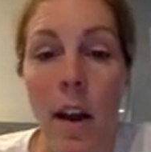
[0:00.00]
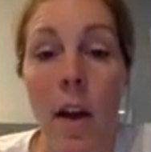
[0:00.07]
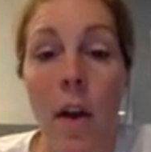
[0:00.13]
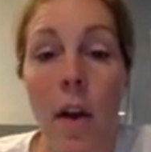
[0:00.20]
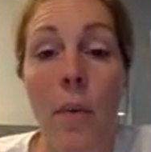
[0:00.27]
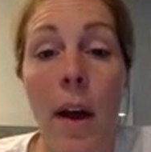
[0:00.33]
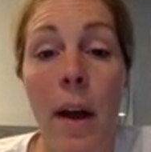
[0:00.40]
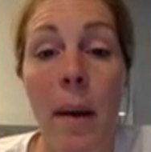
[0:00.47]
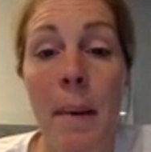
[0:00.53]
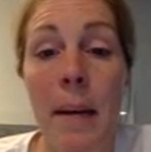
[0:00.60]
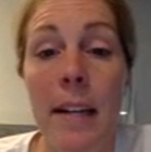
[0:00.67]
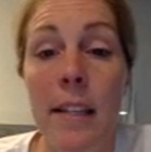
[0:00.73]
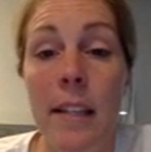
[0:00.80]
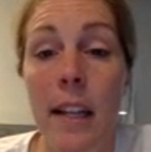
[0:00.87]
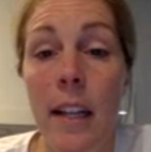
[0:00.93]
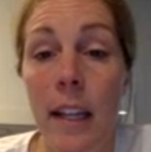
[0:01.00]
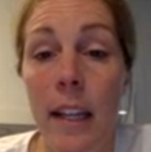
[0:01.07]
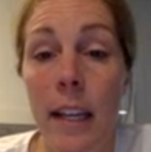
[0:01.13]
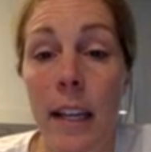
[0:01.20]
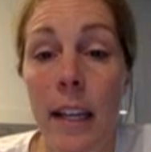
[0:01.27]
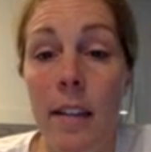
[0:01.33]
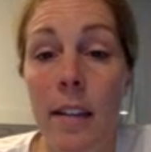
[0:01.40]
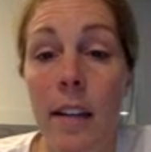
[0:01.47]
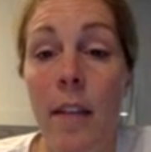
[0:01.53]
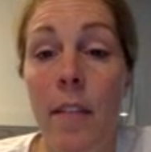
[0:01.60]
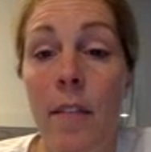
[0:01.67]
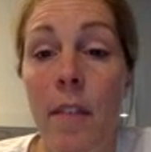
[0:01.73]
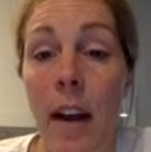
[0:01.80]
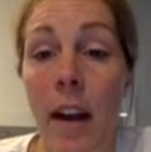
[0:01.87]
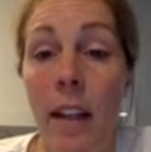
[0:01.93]
Red bends the least
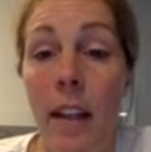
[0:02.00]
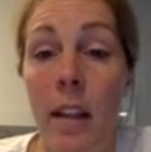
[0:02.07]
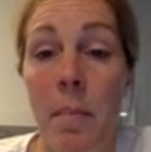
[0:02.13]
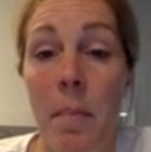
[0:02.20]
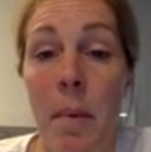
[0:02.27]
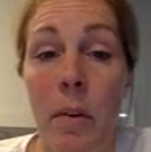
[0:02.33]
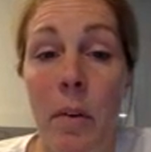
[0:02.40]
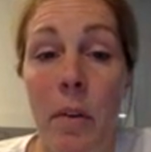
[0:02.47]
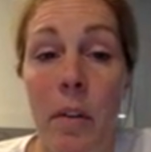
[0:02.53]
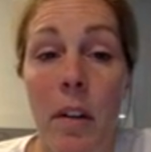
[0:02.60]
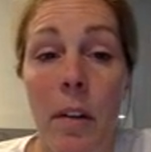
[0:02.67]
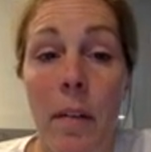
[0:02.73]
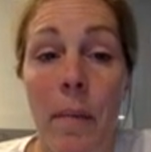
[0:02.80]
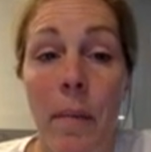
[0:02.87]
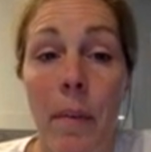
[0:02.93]
and violet the most.